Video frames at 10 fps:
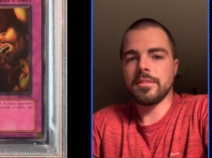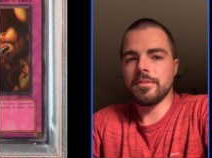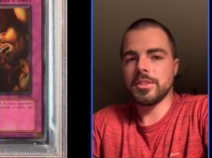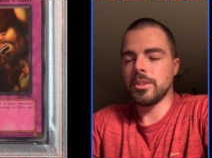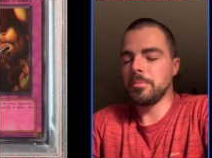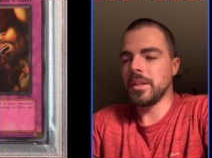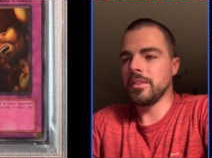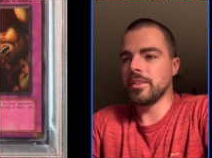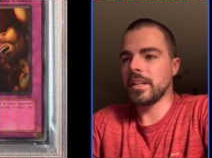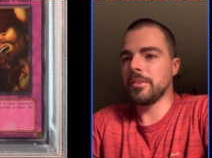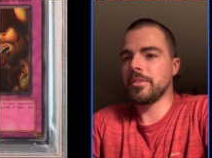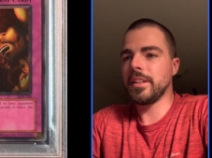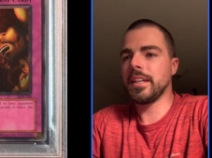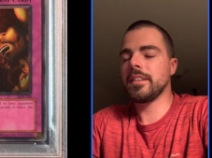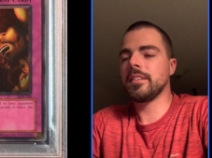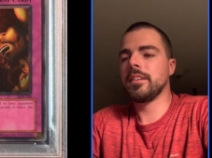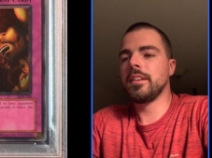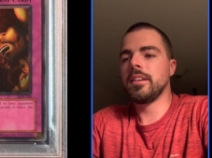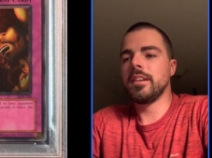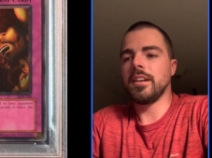So be on the lookout for that.
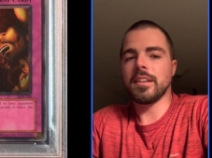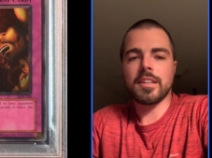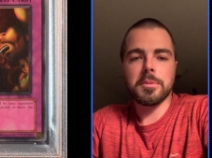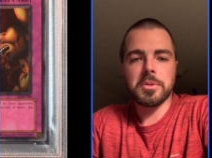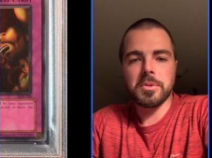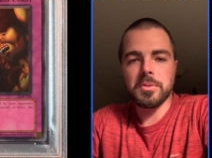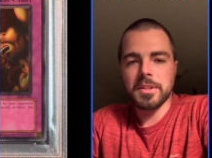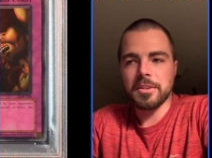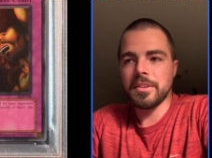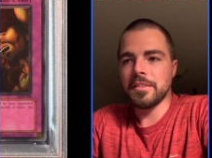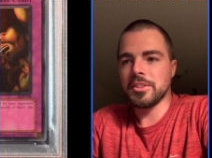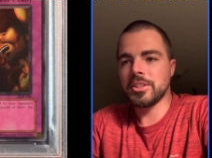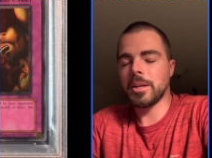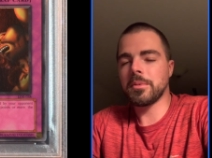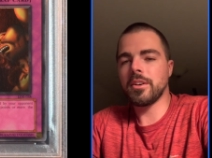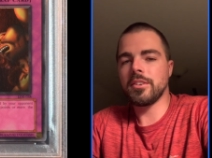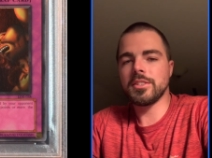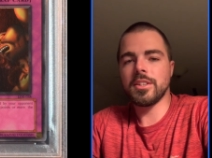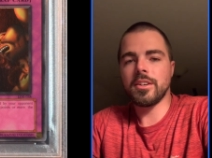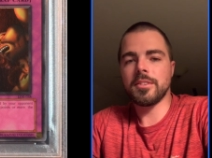Uh, comment with what your favorite trap
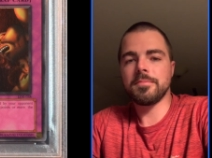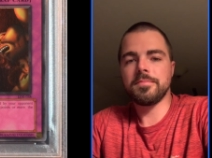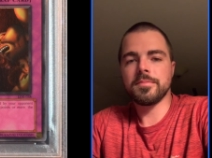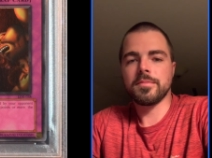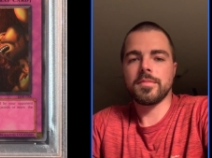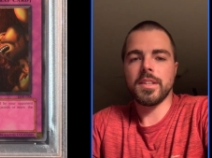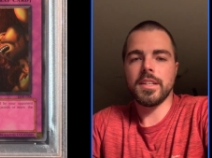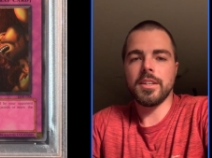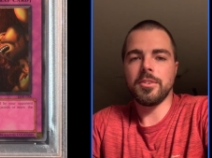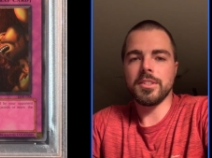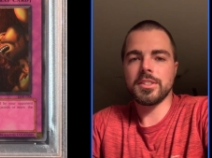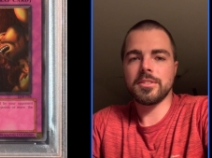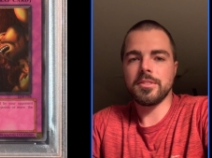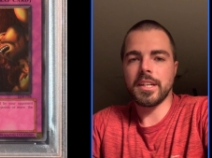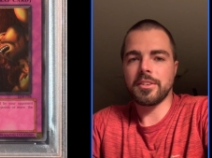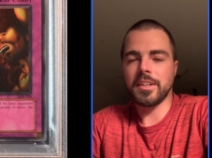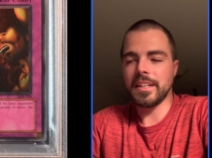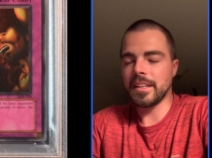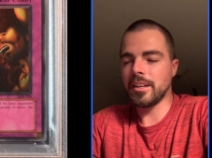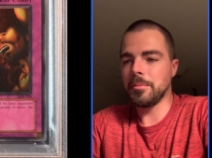cards are. Uh, always like
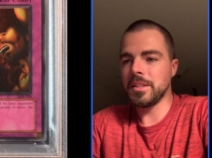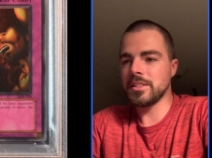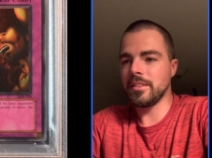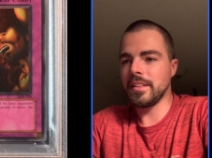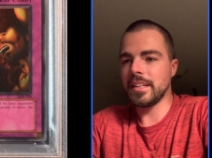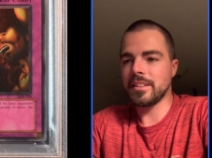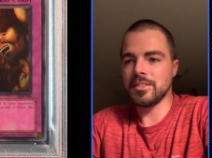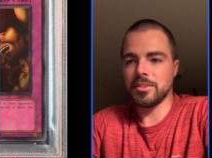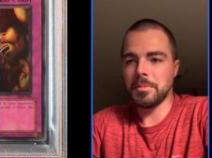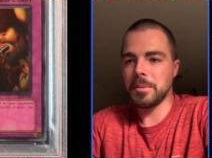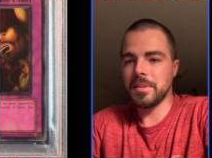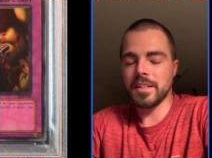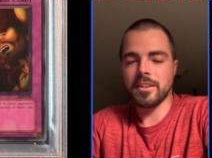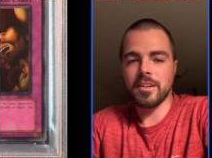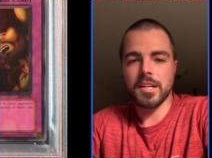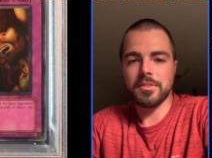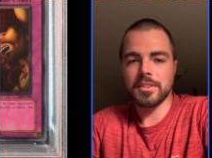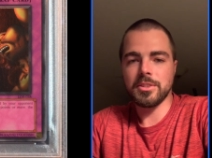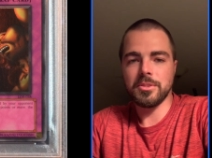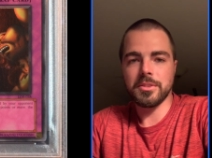reading comments on that because there might be a card I
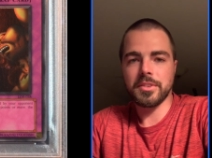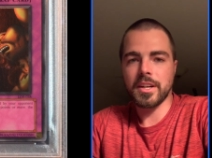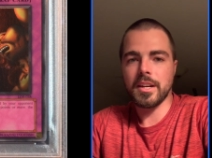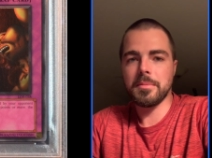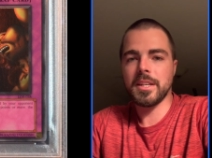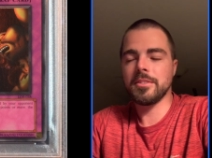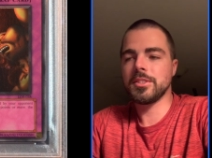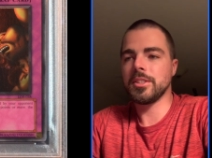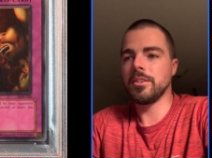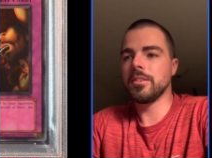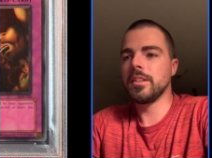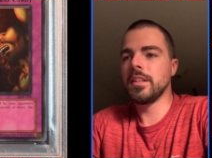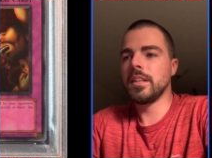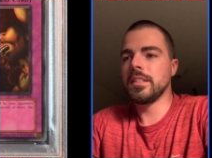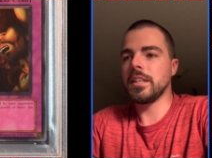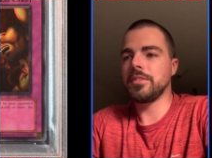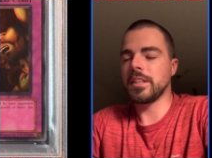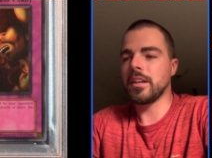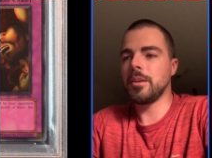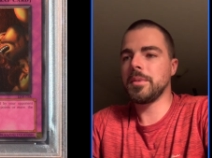totally forgot about. So
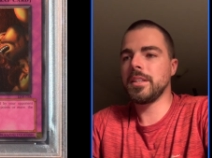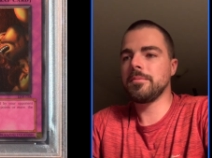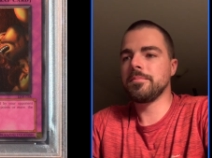definitely comment.